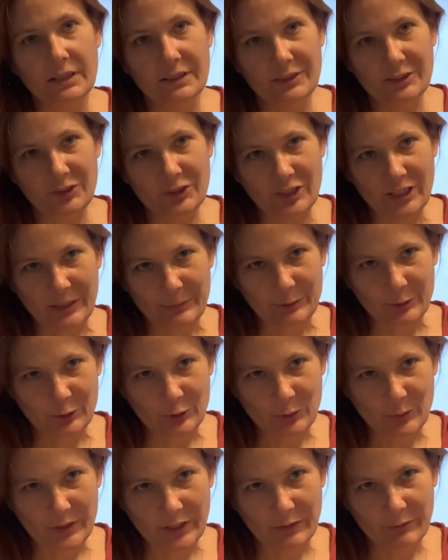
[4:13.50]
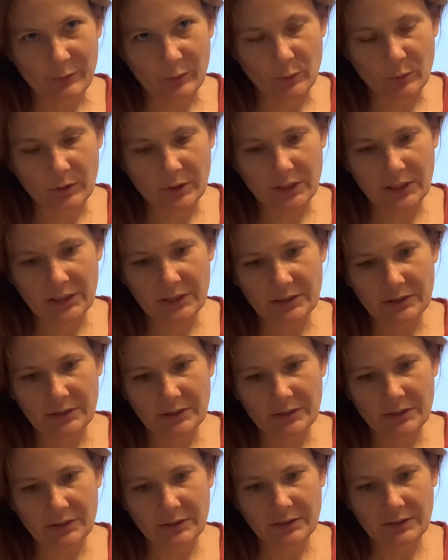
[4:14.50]
Chapter 24.
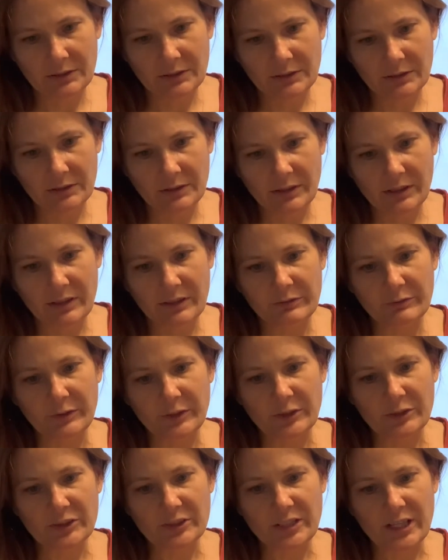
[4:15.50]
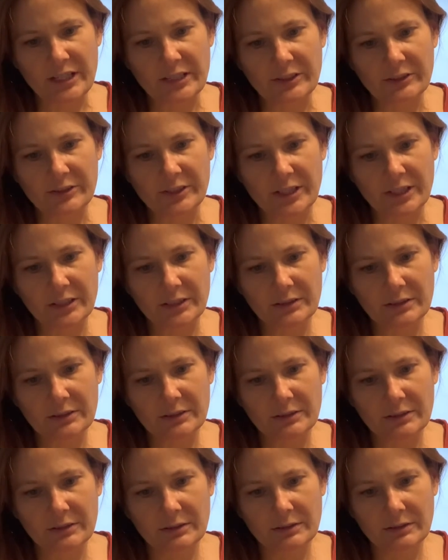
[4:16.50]
The first iron night.
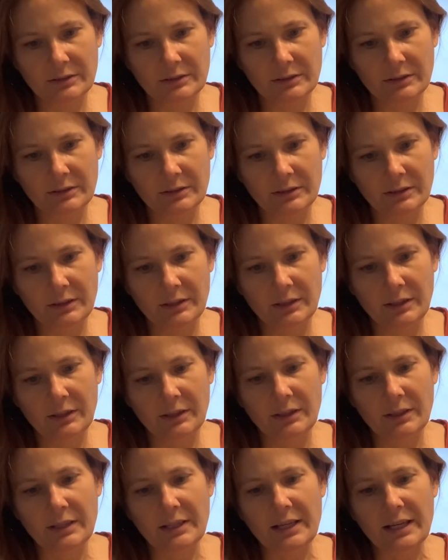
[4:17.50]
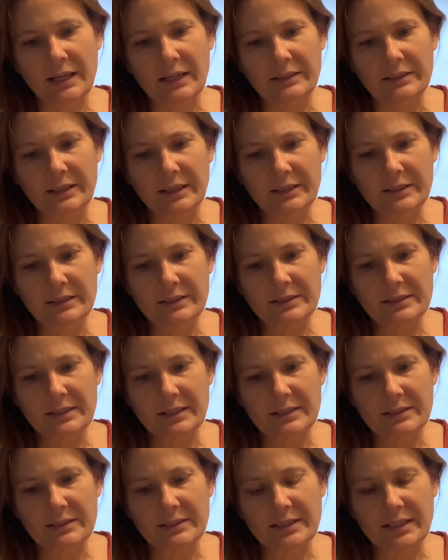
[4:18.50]
At night the
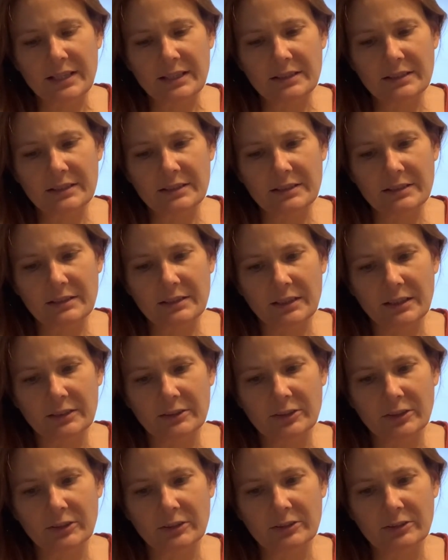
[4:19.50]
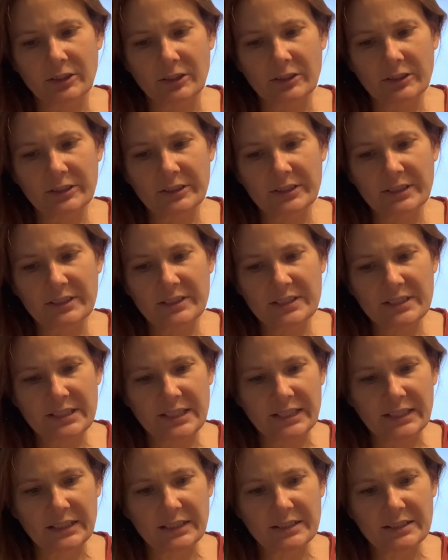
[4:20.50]
sun sets. A dull darkness
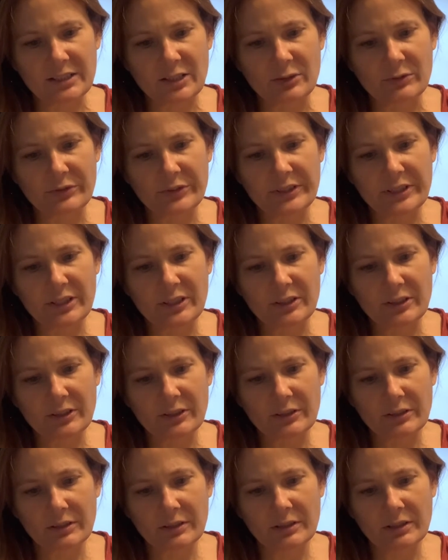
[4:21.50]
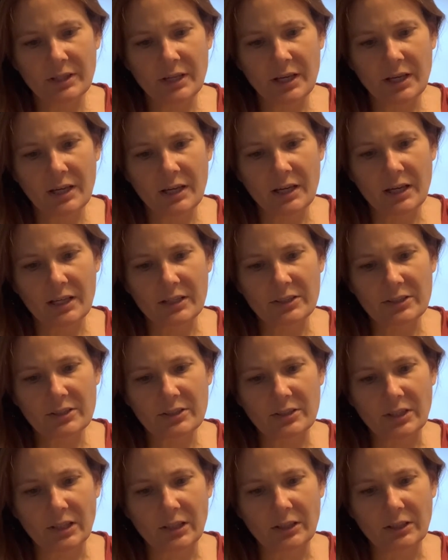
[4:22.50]
settles over the earth. A
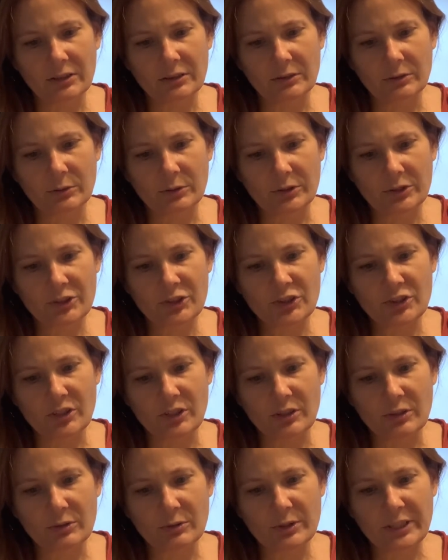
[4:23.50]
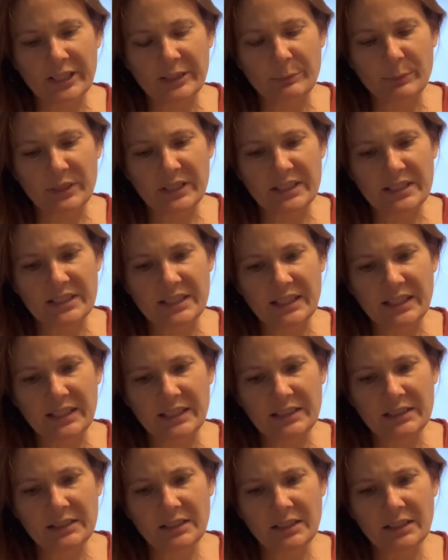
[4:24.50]
star or so can be
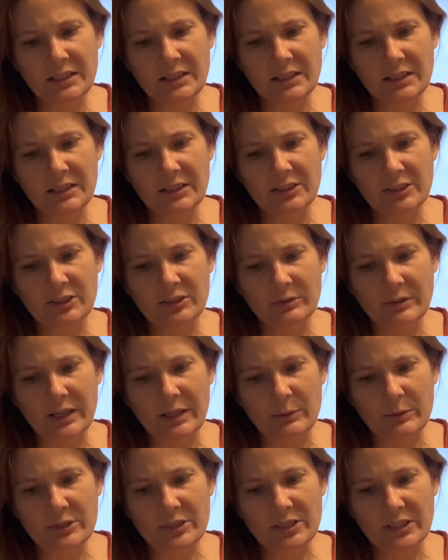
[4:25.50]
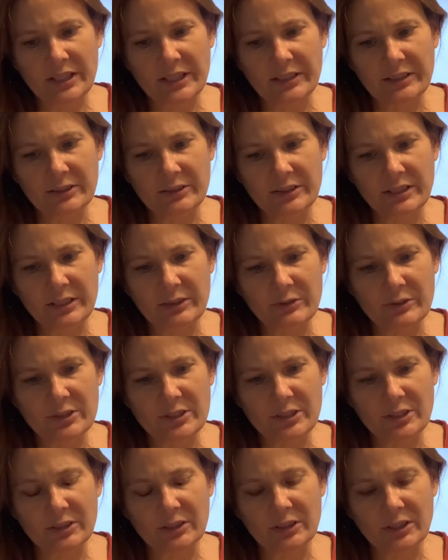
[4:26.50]
seen. 2 hours later there is a
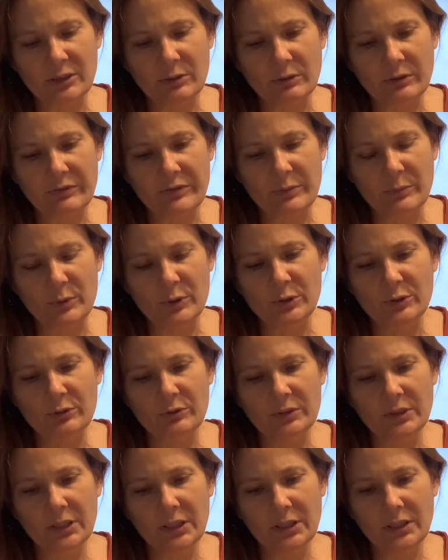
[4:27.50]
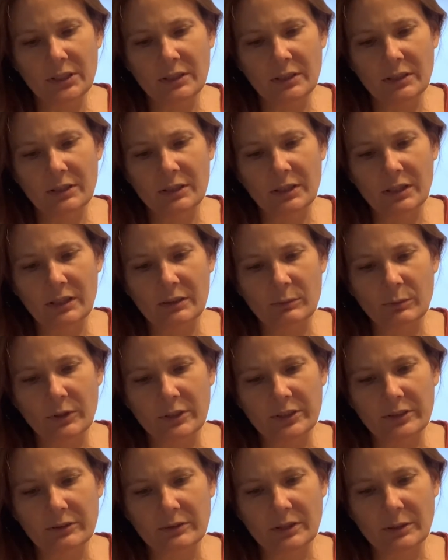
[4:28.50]
glow of the moon. I
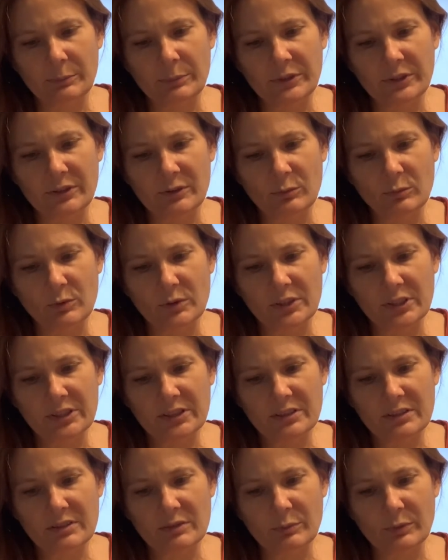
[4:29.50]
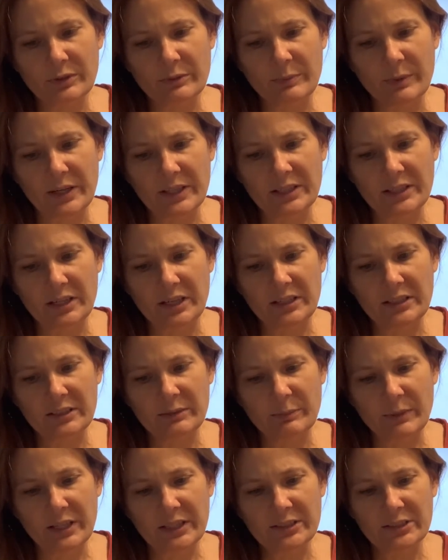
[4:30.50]
wander up in the woods with my gun and
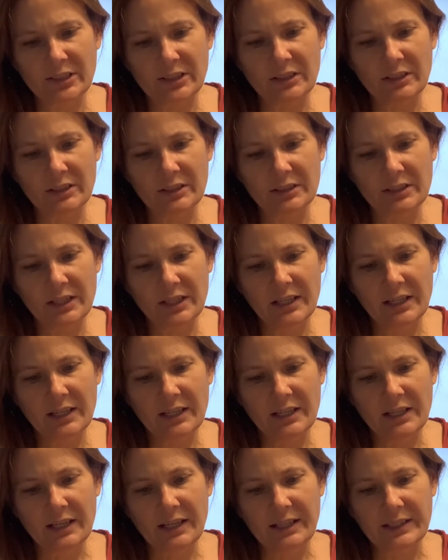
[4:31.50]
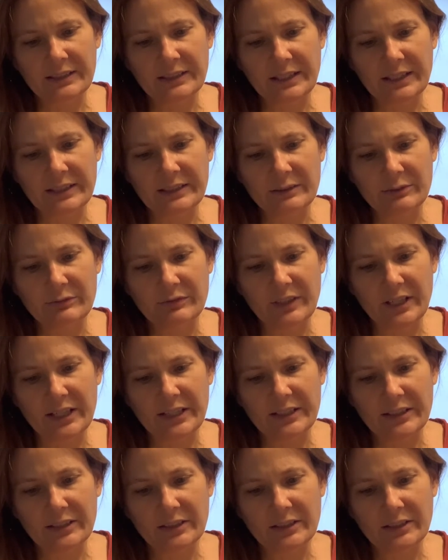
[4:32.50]
my dog. I light a
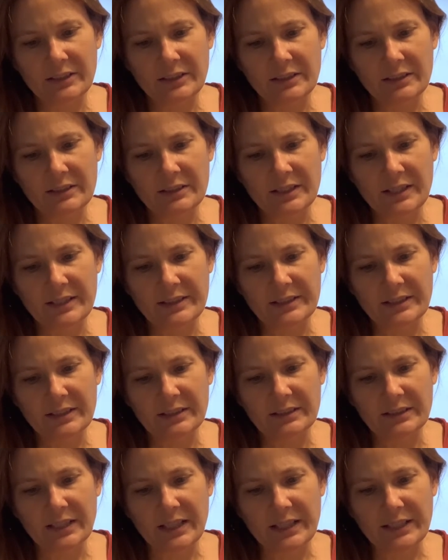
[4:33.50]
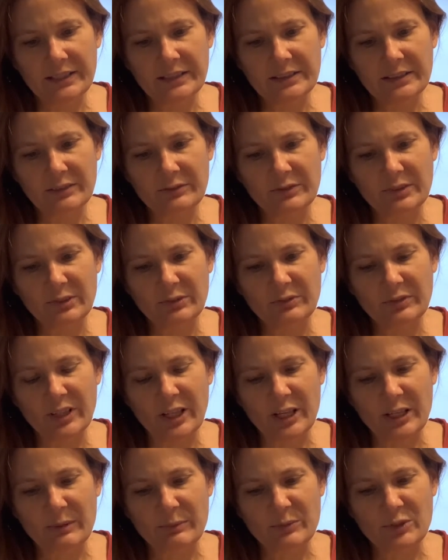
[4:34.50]
fire, and the light of the
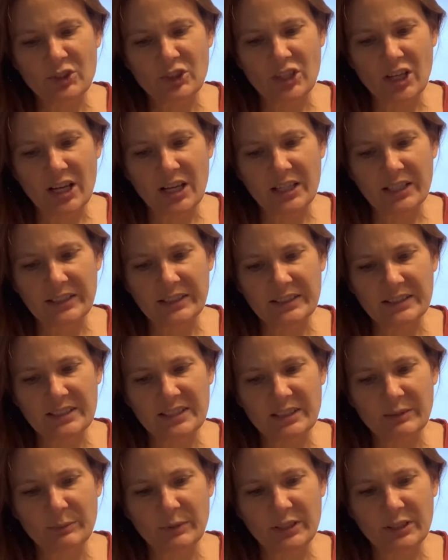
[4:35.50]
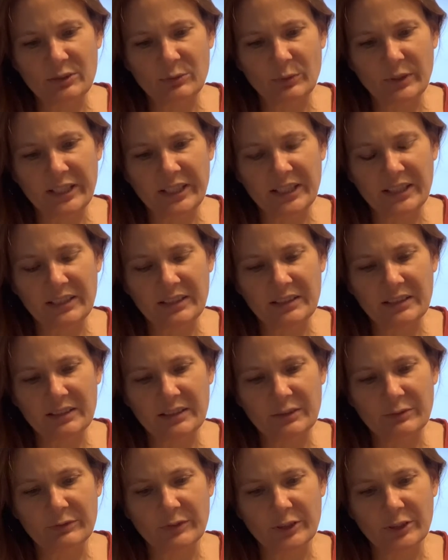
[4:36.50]
flame shines in between
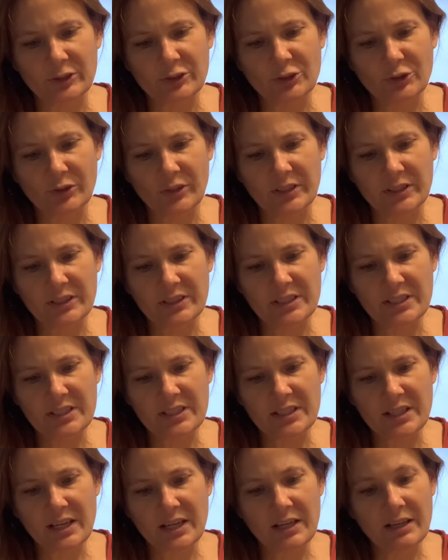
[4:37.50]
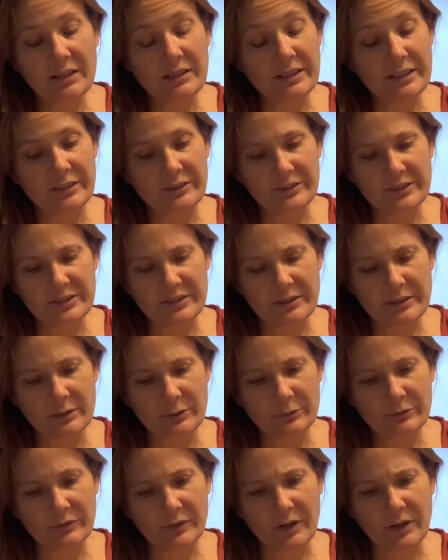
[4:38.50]
the fir trunks. There is no
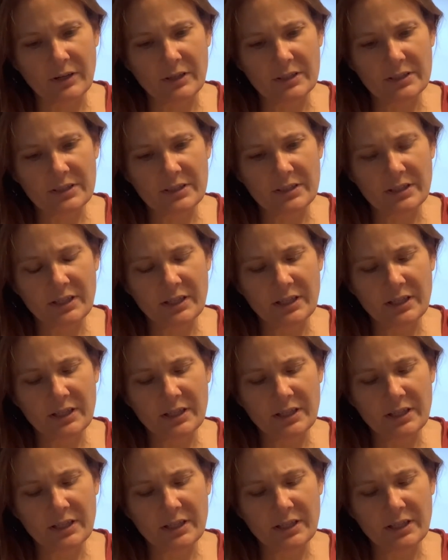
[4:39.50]
frost.